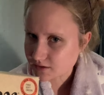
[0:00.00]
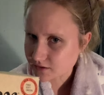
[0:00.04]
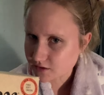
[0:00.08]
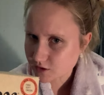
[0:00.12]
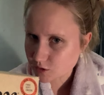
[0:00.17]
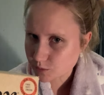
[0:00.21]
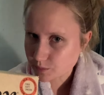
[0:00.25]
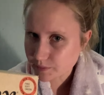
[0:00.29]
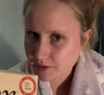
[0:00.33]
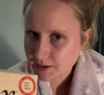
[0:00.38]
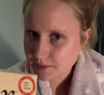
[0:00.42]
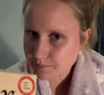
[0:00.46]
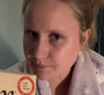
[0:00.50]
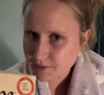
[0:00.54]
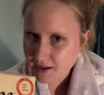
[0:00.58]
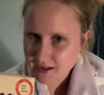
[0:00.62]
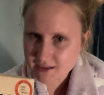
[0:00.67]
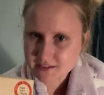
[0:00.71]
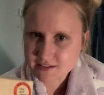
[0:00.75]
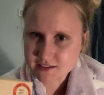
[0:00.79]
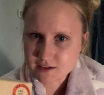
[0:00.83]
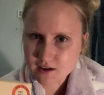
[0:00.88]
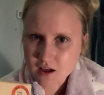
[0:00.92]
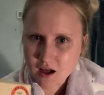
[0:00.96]
a little bit
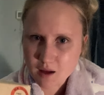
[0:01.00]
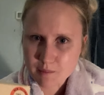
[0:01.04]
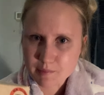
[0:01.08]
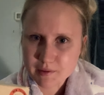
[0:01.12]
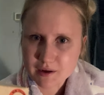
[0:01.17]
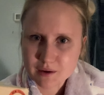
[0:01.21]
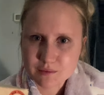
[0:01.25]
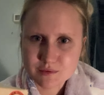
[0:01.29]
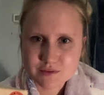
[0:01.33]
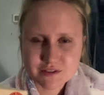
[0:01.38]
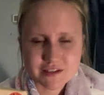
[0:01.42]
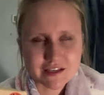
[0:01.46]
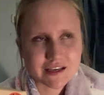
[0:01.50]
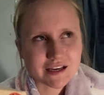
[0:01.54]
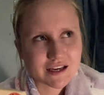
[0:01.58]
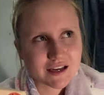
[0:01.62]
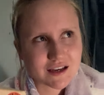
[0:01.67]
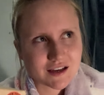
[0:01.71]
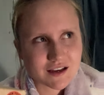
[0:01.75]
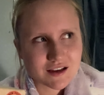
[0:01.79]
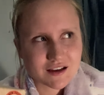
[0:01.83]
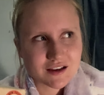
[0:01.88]
past the cup. And I was like,